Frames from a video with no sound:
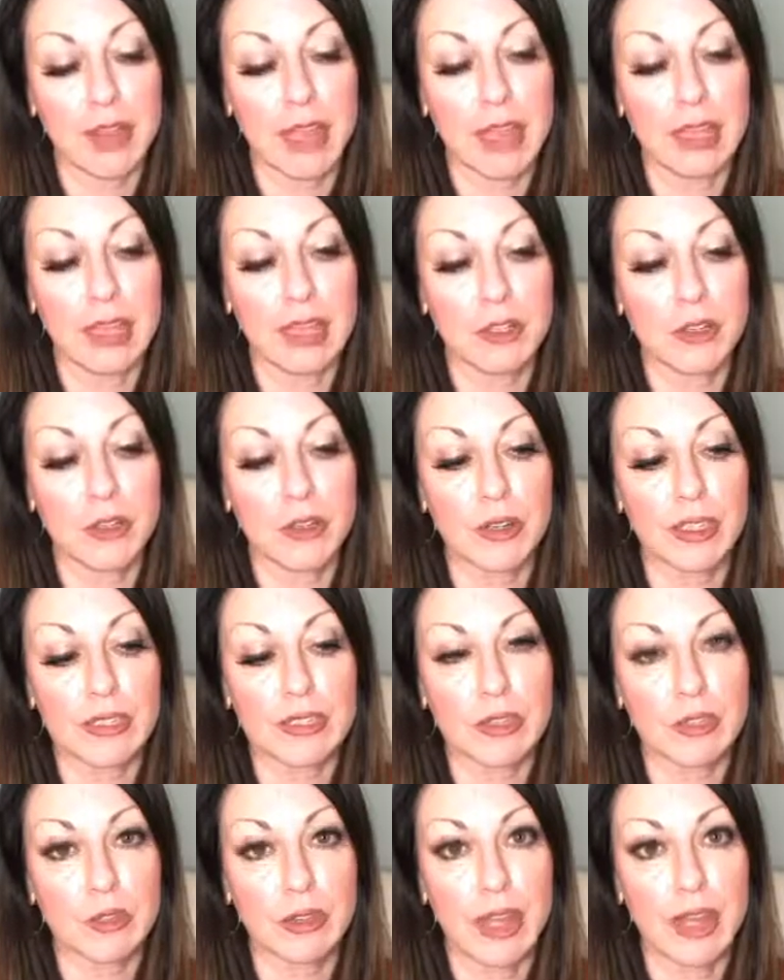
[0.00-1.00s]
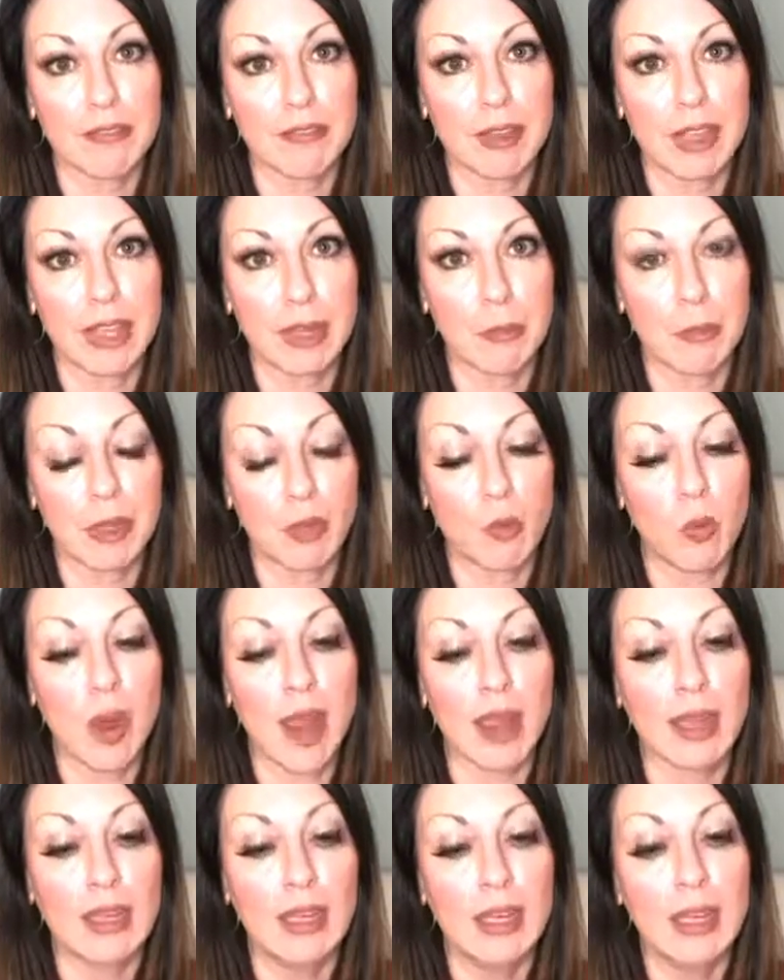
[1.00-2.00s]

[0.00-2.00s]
and increase their life in a big way.